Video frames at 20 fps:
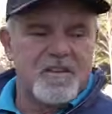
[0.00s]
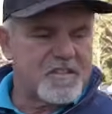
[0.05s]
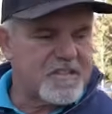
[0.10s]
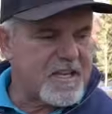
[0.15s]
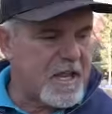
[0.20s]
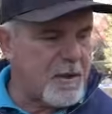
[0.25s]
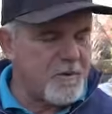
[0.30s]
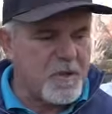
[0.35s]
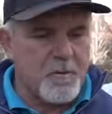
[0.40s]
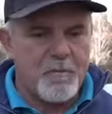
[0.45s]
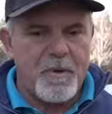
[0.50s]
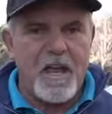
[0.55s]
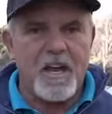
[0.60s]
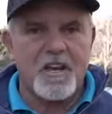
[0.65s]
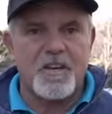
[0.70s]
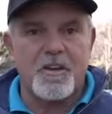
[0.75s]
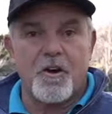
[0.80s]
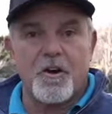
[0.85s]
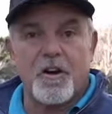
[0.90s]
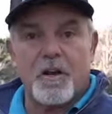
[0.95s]
just came in the
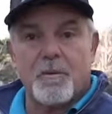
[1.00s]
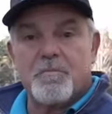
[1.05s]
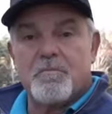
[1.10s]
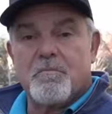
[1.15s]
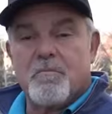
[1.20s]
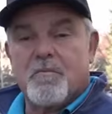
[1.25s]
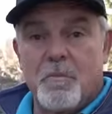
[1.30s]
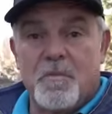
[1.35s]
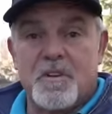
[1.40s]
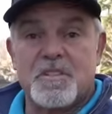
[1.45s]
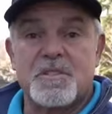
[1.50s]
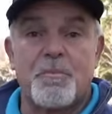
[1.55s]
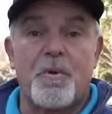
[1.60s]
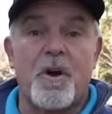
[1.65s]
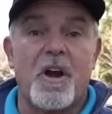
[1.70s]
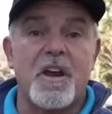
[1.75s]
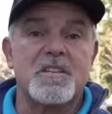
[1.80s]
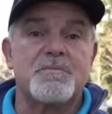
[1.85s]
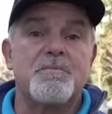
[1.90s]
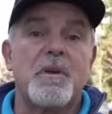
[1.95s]
backyard. I'm, I'm as
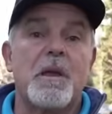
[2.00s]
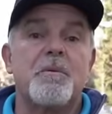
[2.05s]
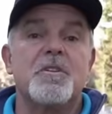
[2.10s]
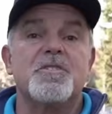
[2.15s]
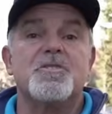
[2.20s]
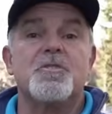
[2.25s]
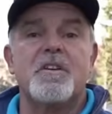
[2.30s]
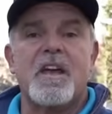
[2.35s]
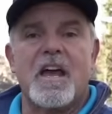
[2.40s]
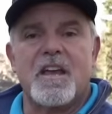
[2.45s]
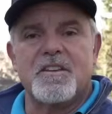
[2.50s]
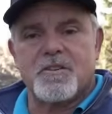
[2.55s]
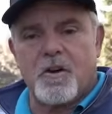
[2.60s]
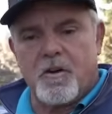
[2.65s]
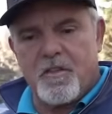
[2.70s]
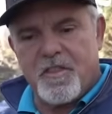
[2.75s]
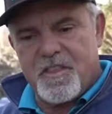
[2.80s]
surprised maybe as you guys are.